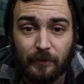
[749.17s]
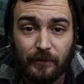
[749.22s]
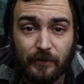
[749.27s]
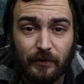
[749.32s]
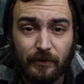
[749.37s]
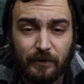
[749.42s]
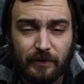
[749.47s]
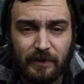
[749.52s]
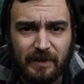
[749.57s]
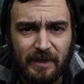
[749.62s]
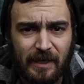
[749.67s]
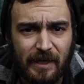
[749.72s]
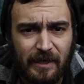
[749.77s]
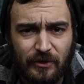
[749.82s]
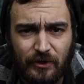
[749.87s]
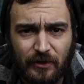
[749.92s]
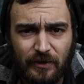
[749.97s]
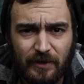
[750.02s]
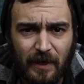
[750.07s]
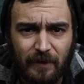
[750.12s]

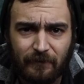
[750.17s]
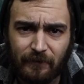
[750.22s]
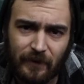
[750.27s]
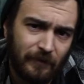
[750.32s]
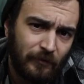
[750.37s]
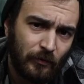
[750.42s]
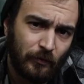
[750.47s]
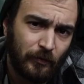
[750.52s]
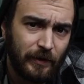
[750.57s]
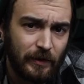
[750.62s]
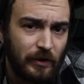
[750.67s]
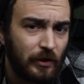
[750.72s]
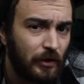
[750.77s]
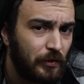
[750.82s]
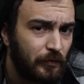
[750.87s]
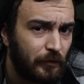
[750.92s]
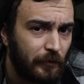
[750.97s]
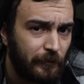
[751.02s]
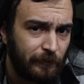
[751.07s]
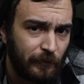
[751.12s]
Stages I've never really
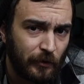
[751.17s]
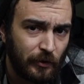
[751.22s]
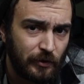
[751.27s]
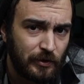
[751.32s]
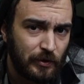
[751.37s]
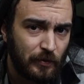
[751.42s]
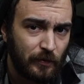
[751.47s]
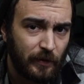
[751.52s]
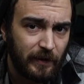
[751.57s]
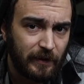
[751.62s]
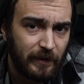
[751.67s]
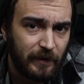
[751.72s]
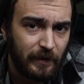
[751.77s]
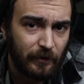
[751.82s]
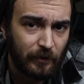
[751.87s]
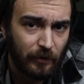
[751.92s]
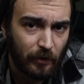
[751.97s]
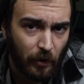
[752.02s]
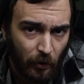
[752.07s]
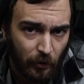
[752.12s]
heard referred to in any
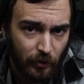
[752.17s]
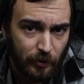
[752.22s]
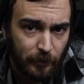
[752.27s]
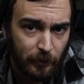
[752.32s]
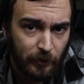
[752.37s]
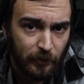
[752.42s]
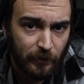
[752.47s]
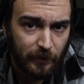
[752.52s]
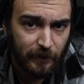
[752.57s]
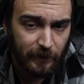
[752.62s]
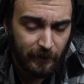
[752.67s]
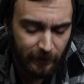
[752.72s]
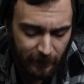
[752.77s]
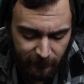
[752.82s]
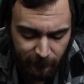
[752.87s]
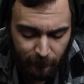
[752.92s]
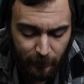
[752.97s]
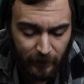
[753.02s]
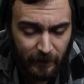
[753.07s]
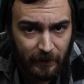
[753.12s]
other car community that
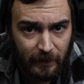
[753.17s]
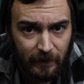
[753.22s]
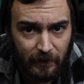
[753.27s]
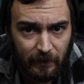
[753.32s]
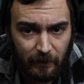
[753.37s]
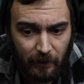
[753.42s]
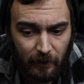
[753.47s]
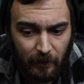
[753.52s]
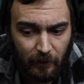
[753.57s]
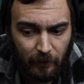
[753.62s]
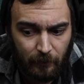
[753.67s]
I've been in,